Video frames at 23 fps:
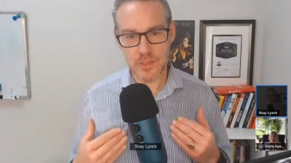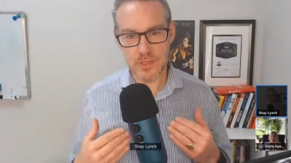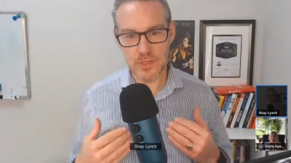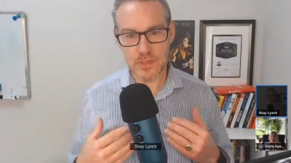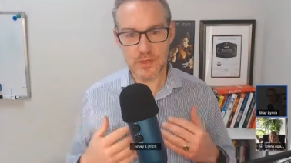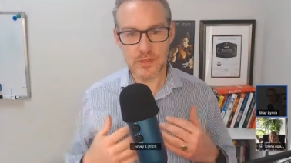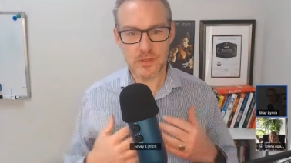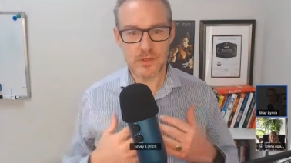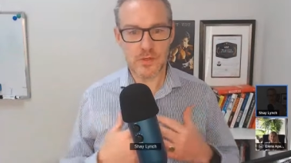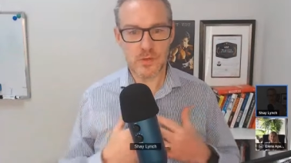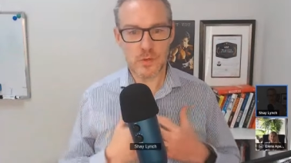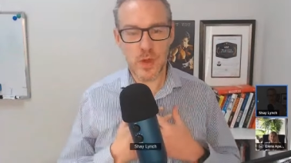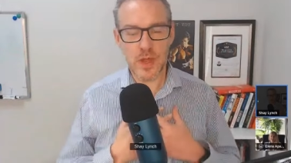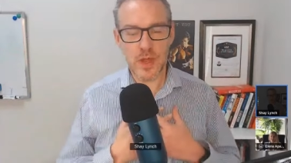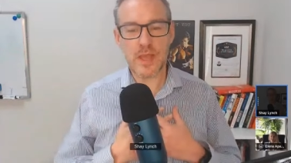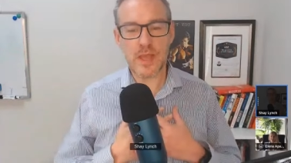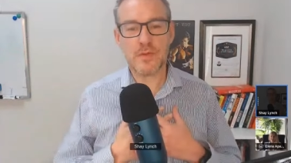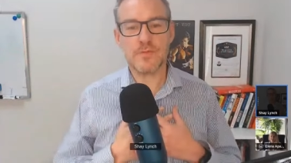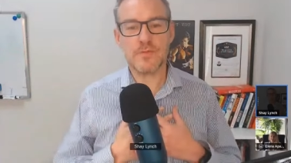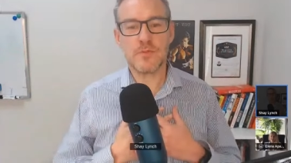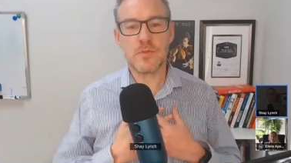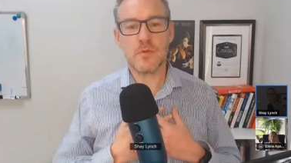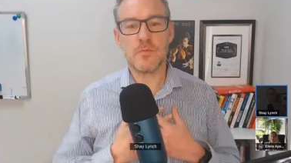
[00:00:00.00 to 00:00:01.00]
So I have
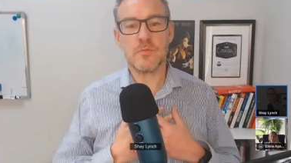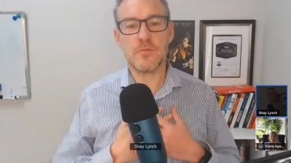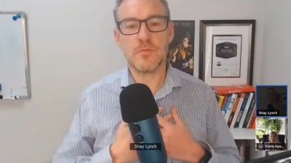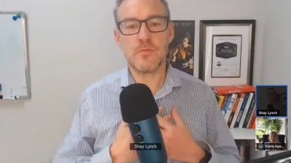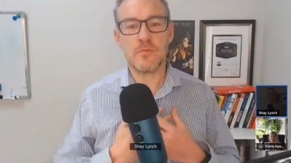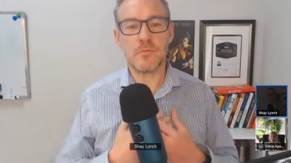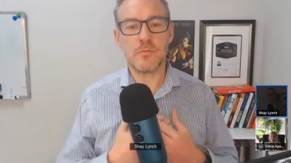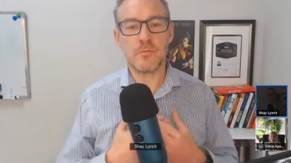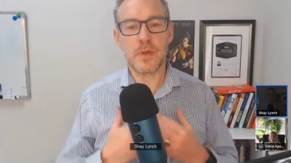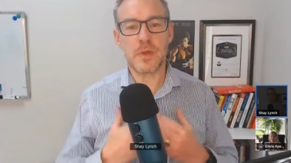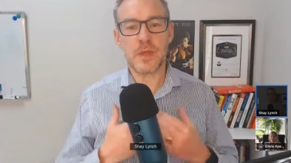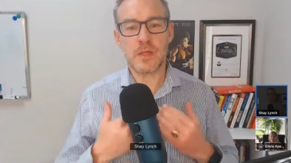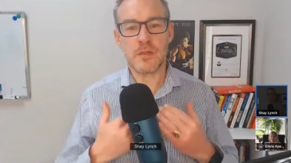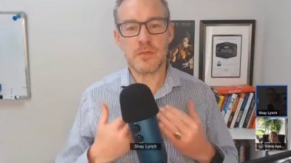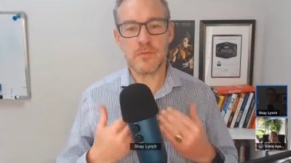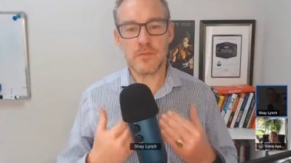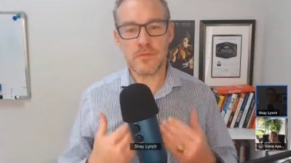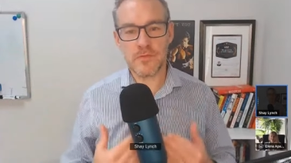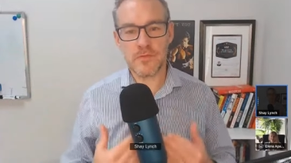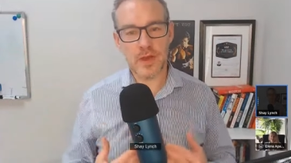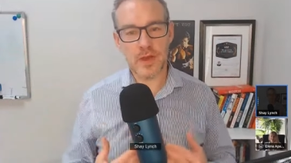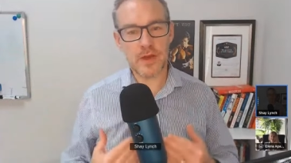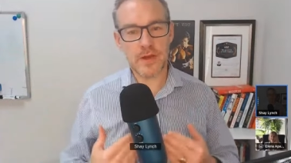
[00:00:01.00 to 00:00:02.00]
to build
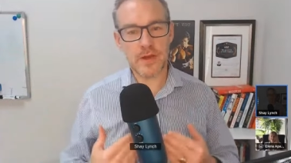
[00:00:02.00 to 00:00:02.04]
very,